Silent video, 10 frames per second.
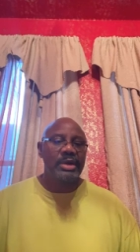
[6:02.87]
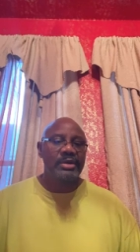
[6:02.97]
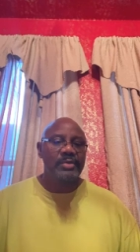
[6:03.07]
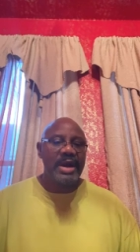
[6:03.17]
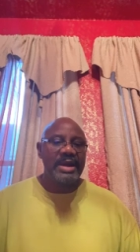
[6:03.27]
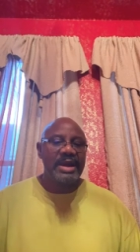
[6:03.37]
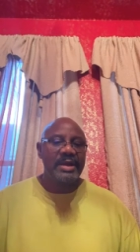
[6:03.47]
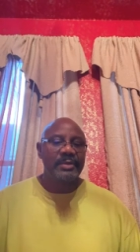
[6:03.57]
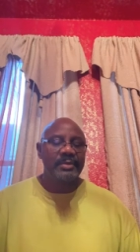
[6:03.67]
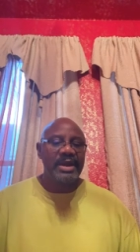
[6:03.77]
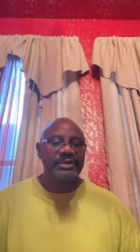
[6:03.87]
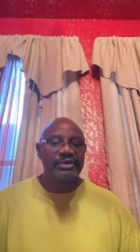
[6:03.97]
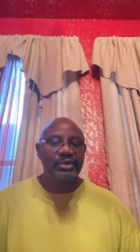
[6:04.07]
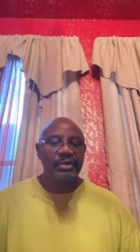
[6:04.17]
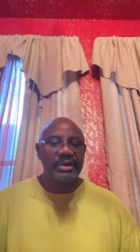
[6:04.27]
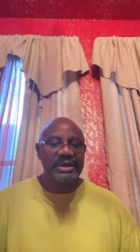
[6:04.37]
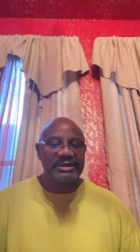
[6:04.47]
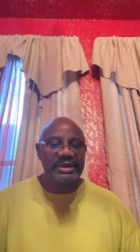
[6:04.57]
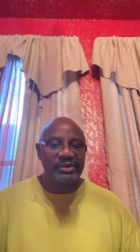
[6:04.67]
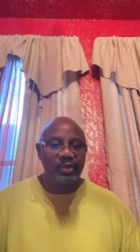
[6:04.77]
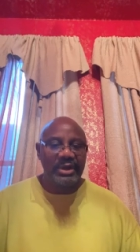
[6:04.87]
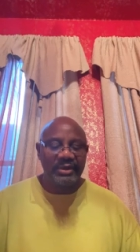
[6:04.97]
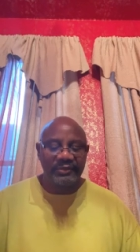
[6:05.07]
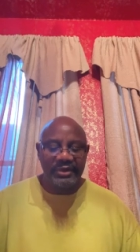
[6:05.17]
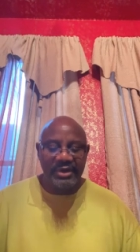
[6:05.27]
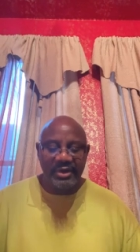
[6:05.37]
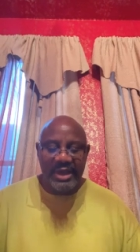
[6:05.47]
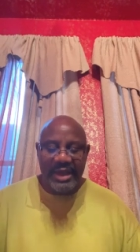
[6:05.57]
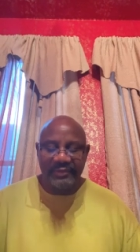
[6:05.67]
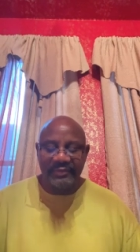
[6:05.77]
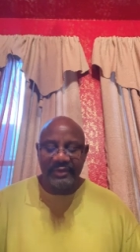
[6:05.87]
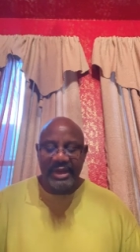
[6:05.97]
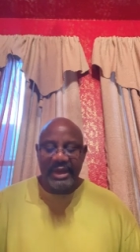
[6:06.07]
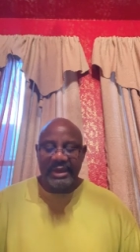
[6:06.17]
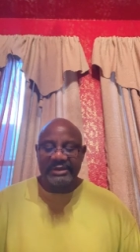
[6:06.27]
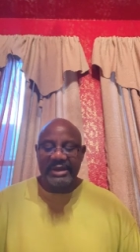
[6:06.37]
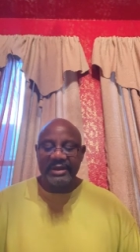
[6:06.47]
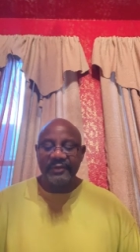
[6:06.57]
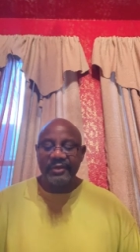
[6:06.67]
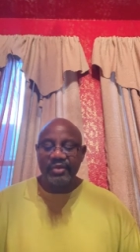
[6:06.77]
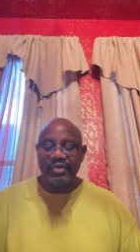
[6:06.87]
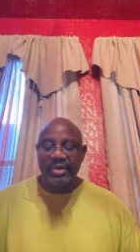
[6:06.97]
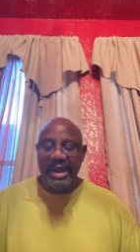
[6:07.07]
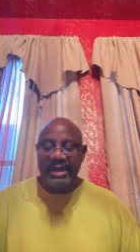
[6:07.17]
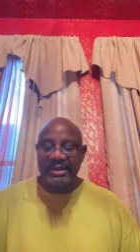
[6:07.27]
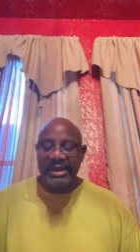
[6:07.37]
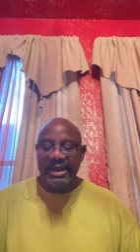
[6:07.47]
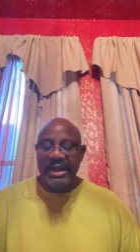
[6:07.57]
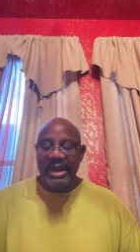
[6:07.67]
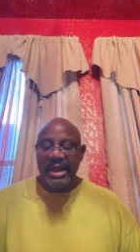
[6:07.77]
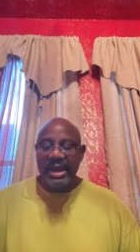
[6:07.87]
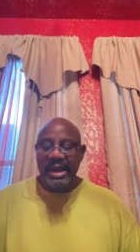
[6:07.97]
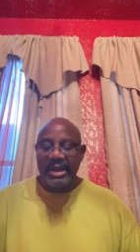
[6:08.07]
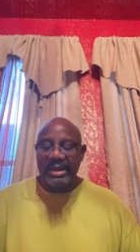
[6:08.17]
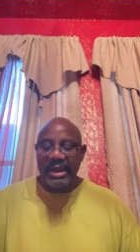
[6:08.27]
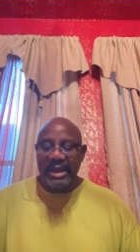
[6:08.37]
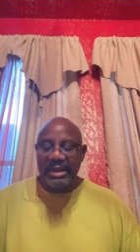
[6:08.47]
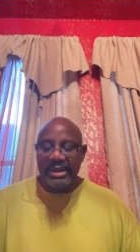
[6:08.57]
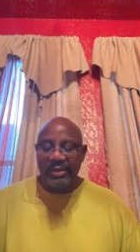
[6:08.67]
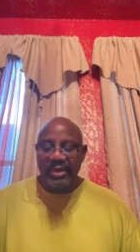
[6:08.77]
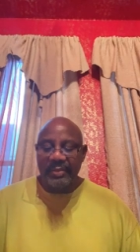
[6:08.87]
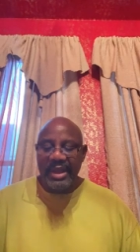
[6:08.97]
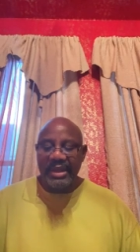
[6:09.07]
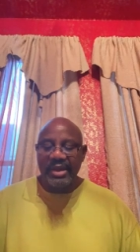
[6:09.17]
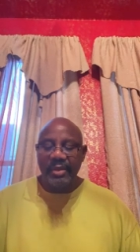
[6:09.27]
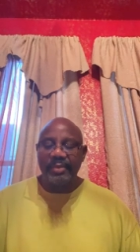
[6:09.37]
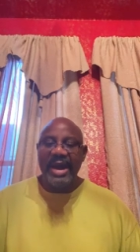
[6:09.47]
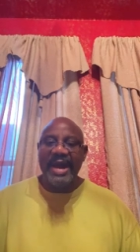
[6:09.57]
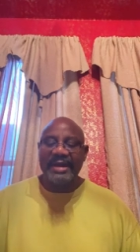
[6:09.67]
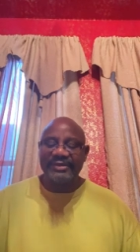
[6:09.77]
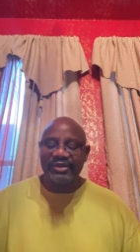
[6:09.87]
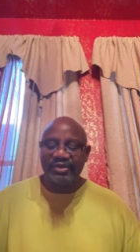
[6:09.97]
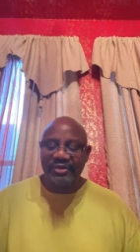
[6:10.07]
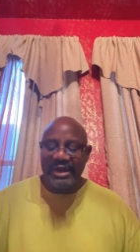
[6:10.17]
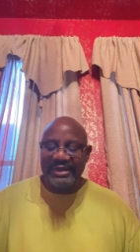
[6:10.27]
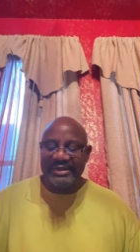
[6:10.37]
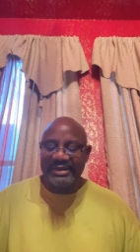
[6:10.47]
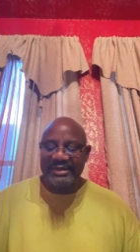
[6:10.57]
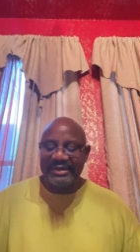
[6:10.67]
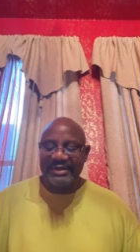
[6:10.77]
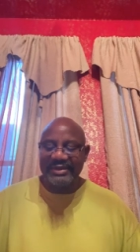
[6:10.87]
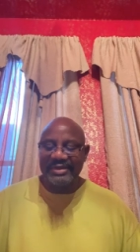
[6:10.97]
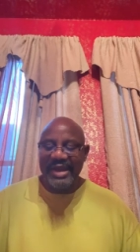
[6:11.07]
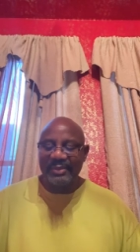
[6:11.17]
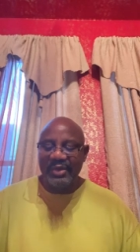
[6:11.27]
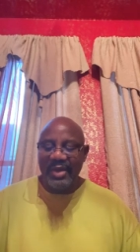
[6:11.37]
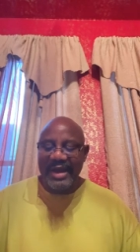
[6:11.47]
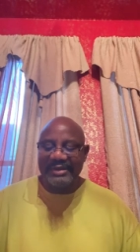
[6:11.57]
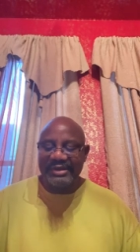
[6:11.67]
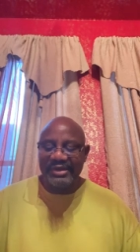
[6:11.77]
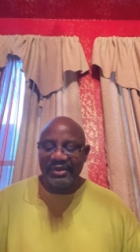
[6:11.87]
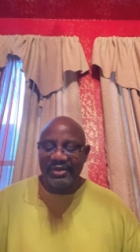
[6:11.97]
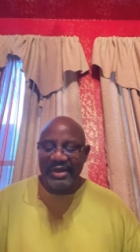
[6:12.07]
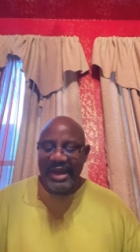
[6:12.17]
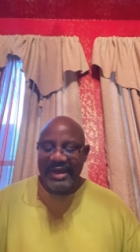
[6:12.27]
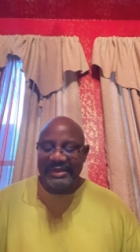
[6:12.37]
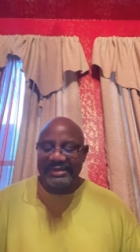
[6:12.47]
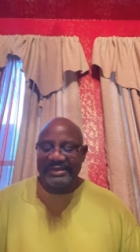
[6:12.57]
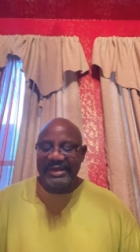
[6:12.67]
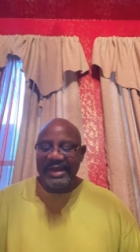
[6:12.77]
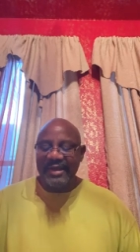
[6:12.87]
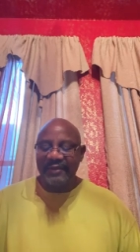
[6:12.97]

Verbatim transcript: run it by him and make sure is his will for your life. See, and if you do that, he will make your path straight. Do not be wise in your own eyes.